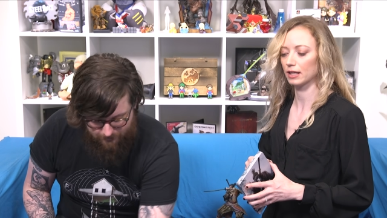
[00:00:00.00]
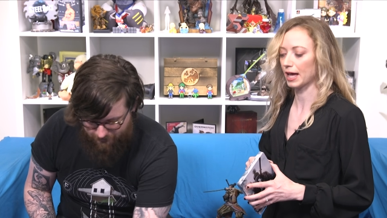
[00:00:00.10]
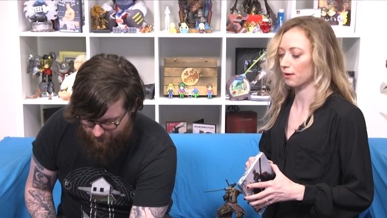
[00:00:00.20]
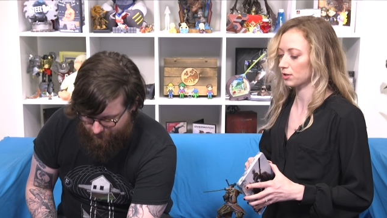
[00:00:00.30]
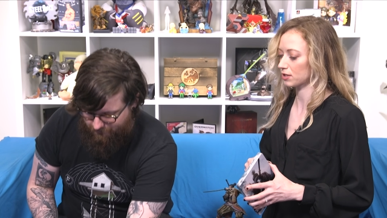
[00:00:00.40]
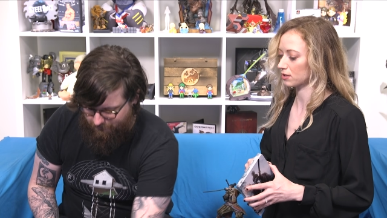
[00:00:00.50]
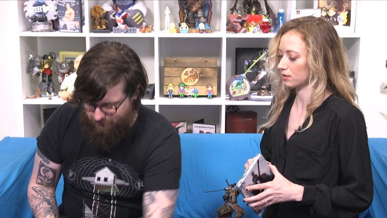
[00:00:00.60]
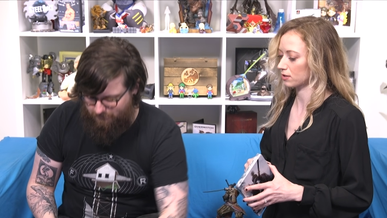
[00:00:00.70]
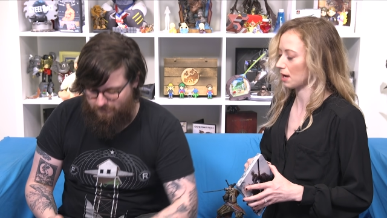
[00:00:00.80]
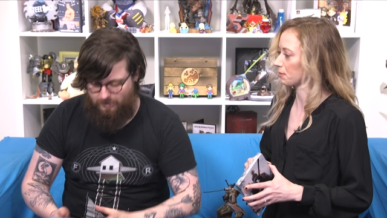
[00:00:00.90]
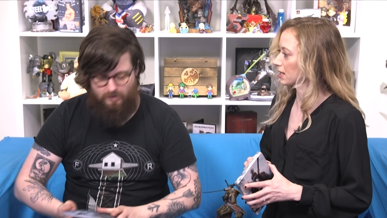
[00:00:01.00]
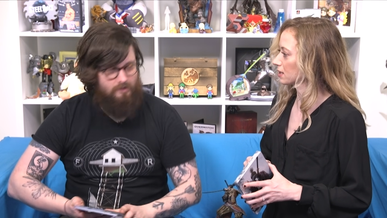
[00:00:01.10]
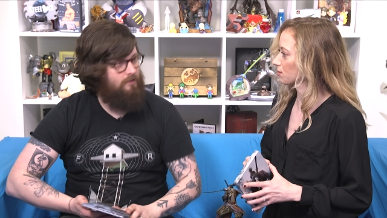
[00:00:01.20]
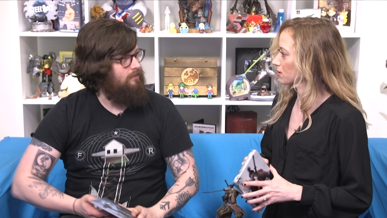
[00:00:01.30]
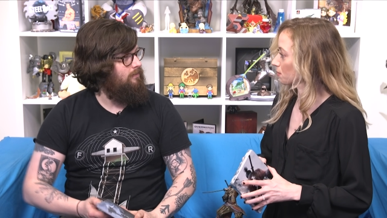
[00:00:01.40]
Speaker 1: language is
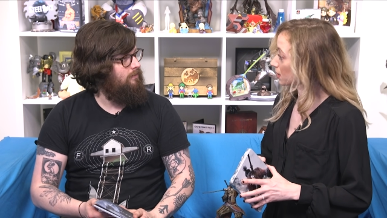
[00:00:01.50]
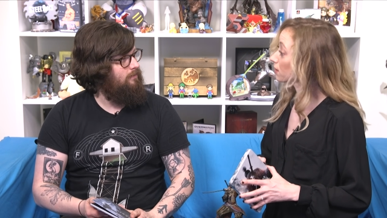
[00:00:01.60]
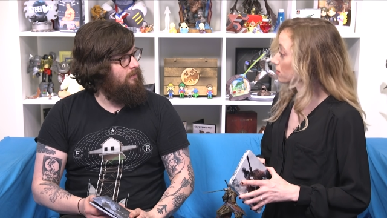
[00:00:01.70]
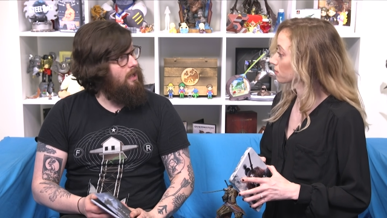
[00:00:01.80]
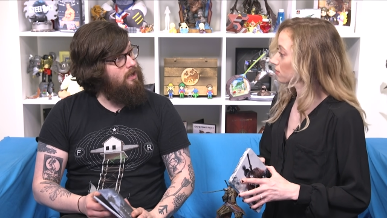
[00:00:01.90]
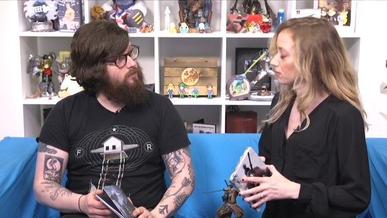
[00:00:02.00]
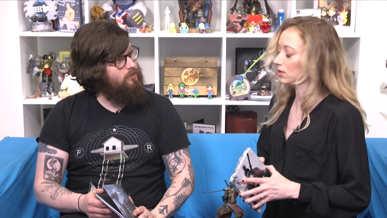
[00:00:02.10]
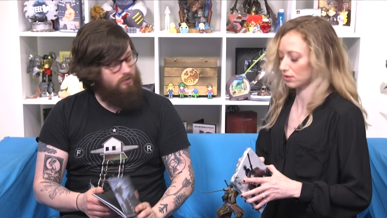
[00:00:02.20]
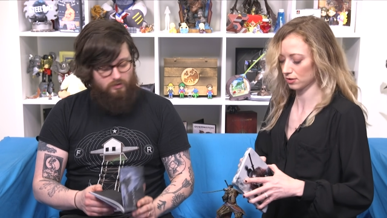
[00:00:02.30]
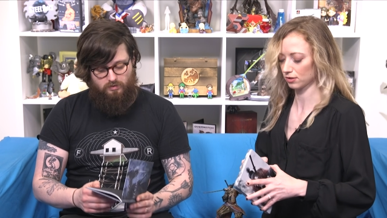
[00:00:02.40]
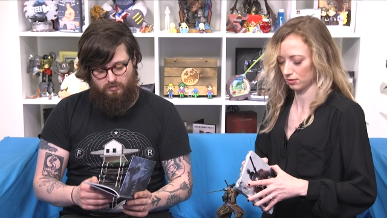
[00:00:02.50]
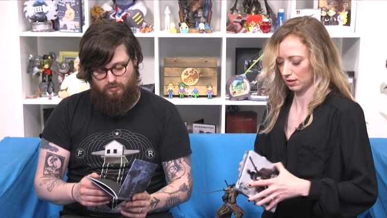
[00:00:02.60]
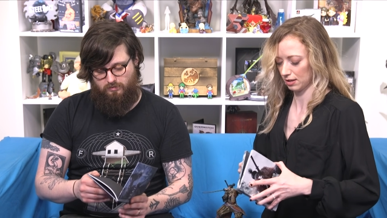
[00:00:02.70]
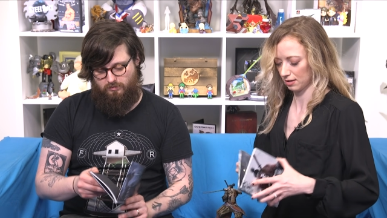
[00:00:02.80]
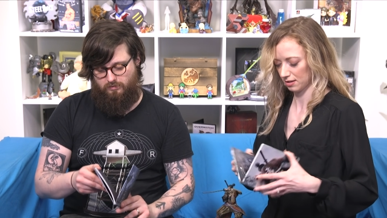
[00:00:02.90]
Japanese with subtitles. Oh, cool. cool.
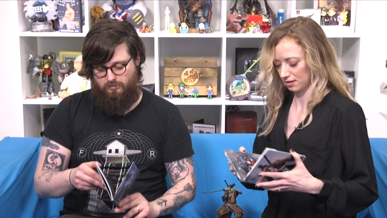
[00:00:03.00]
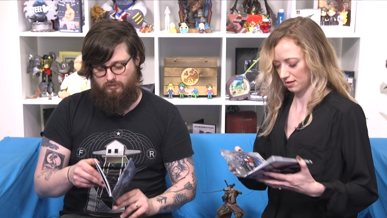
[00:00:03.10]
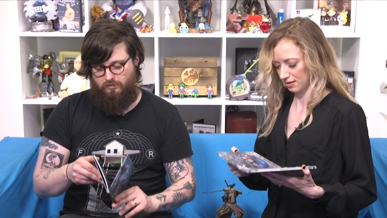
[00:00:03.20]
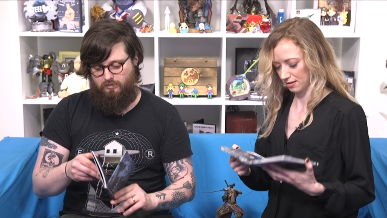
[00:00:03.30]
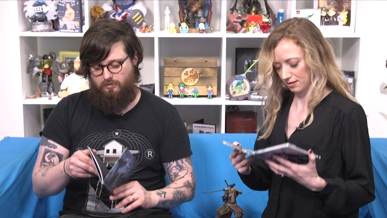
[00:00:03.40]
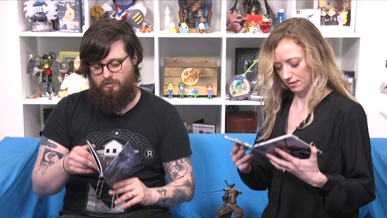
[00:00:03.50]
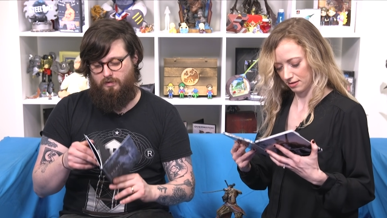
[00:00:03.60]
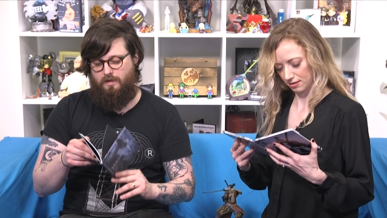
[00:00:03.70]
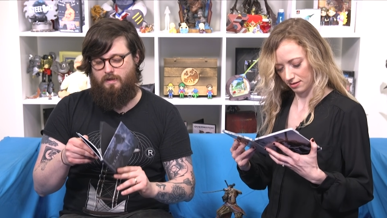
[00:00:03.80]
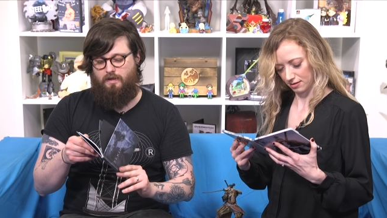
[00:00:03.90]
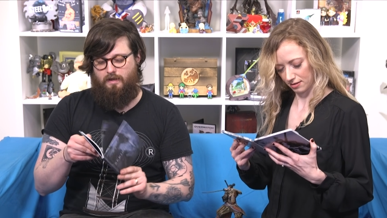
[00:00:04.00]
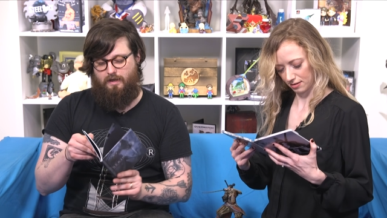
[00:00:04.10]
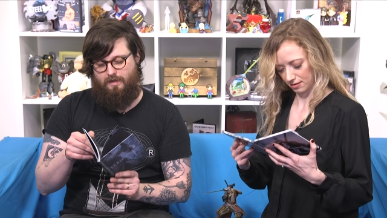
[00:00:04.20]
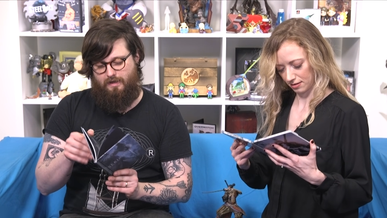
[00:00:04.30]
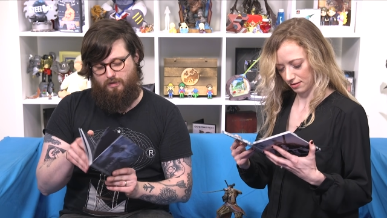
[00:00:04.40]
Yeah.
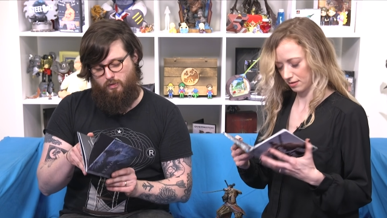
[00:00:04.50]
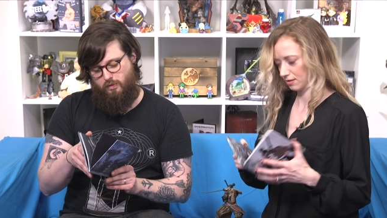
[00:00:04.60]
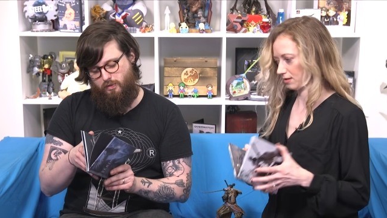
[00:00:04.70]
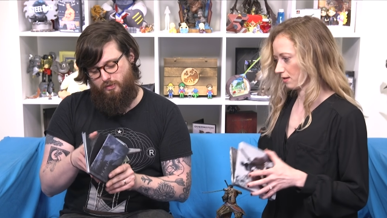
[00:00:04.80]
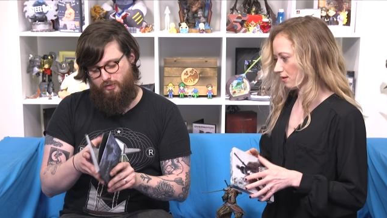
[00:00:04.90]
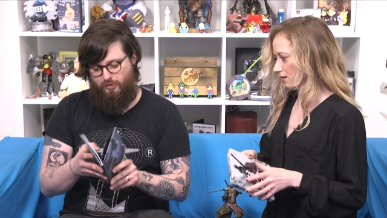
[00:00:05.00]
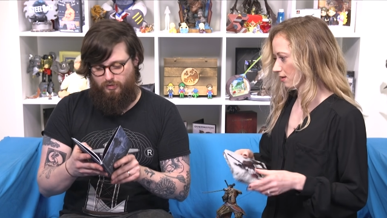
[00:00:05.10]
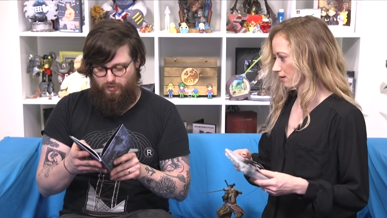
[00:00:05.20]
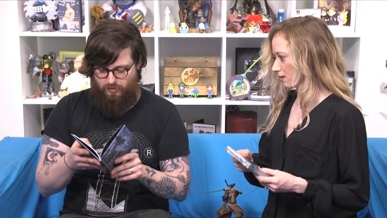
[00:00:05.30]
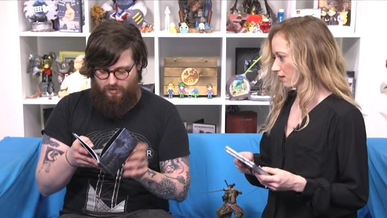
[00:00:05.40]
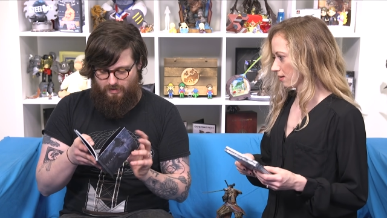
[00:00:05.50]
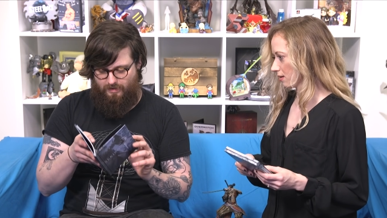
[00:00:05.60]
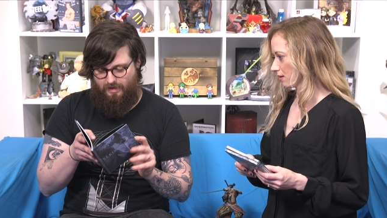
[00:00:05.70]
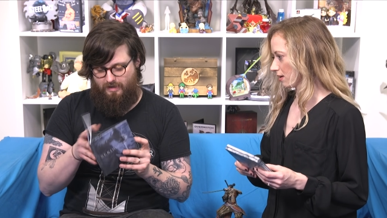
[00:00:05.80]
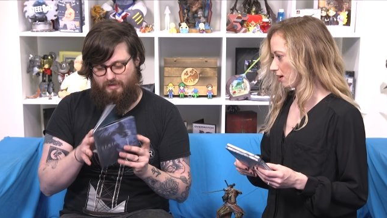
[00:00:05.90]
Speaker 2: And then ooh,
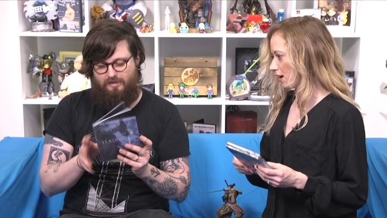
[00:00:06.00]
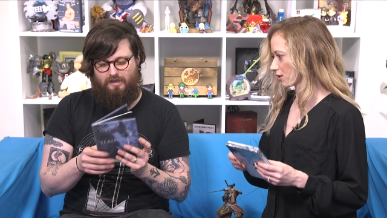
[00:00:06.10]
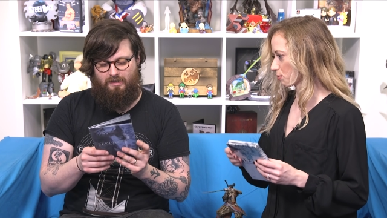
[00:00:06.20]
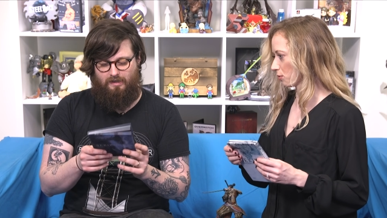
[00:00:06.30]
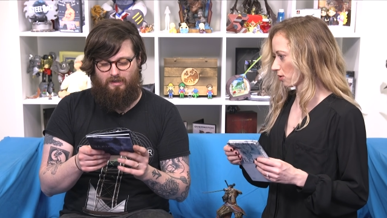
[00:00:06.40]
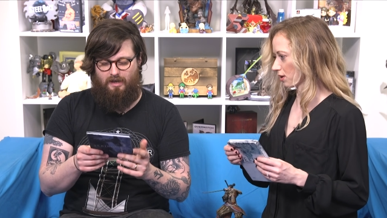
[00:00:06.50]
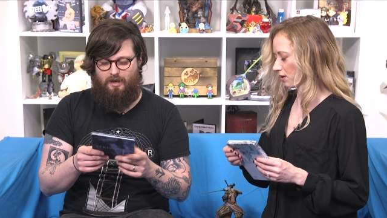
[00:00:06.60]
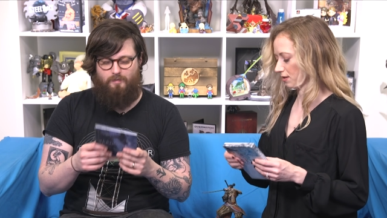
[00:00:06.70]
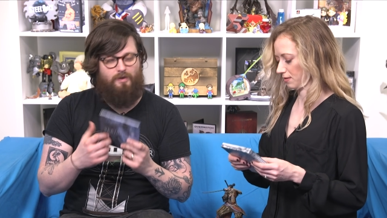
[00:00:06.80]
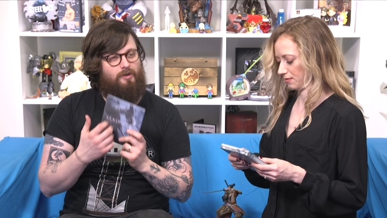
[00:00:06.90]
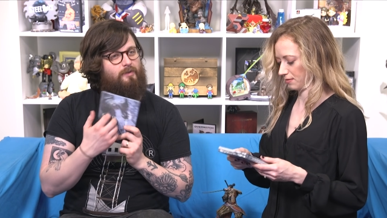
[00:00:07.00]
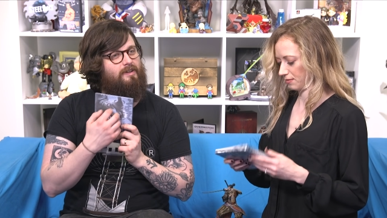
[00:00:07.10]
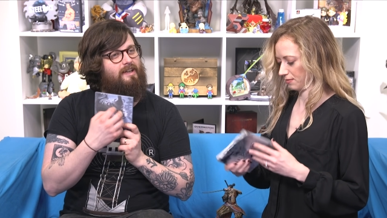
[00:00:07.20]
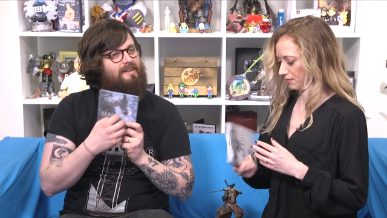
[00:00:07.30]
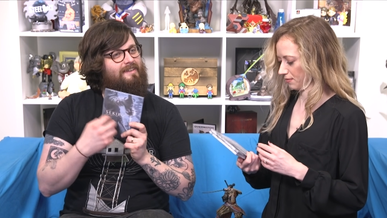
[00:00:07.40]
there's art a little book. Oh. art book
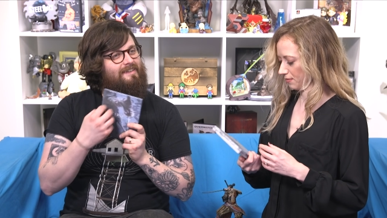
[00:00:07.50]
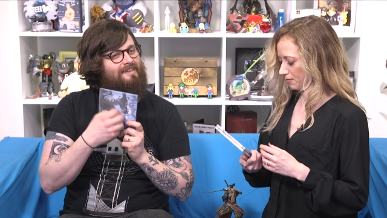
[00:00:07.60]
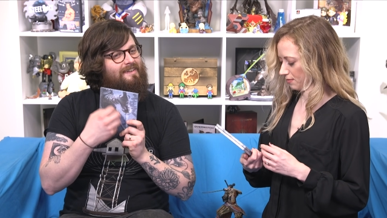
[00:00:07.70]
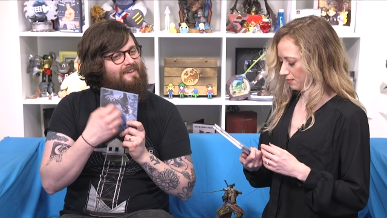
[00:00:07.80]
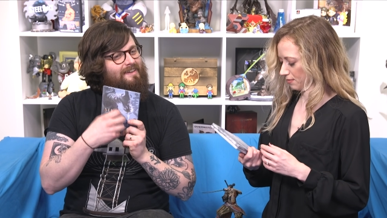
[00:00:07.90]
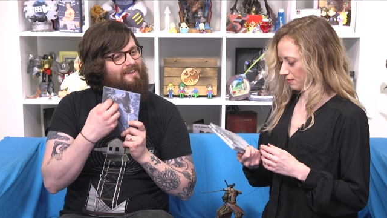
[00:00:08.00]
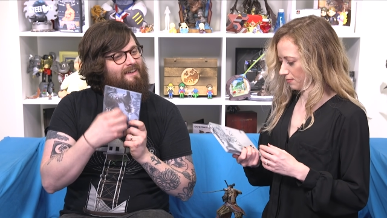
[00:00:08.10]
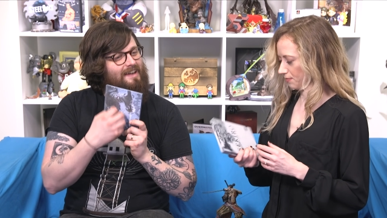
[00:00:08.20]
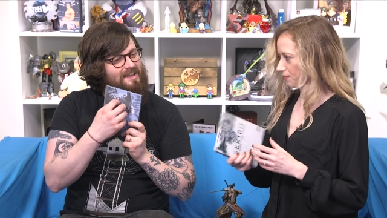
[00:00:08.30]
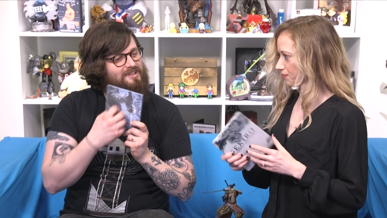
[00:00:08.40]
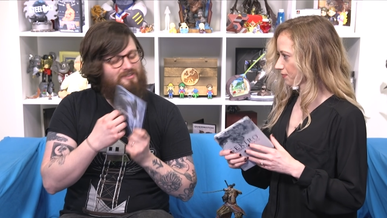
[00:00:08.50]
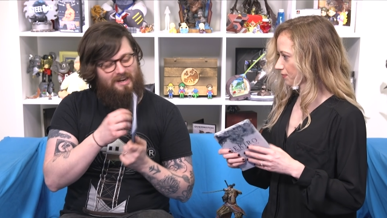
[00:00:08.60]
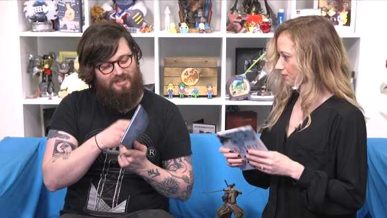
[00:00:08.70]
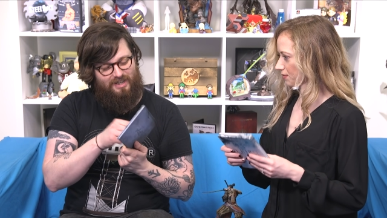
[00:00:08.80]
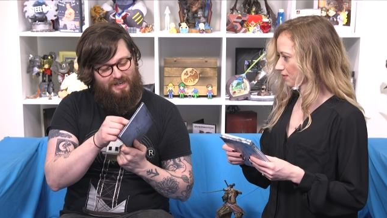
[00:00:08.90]
with like a
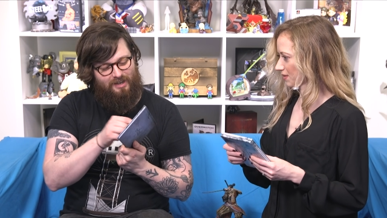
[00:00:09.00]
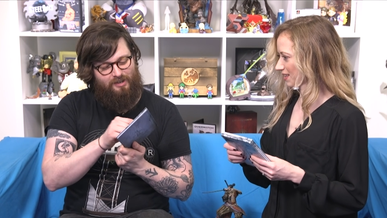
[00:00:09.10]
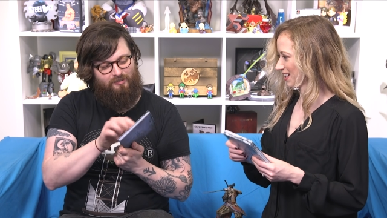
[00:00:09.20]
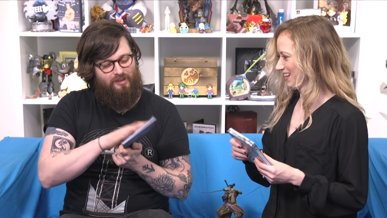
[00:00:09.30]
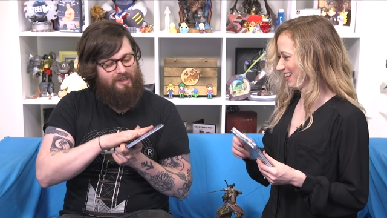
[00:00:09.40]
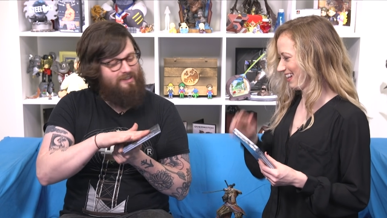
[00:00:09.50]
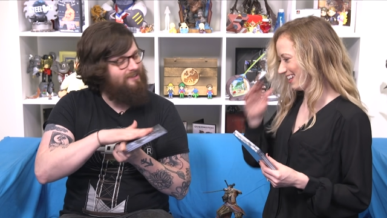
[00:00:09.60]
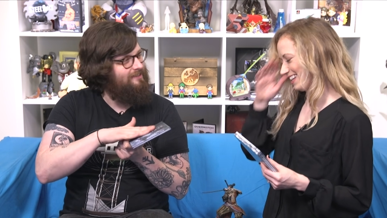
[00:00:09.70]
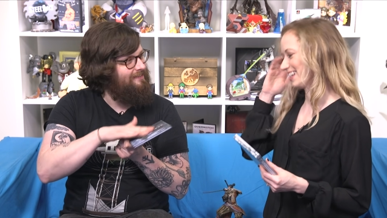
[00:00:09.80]
scratchy kind of like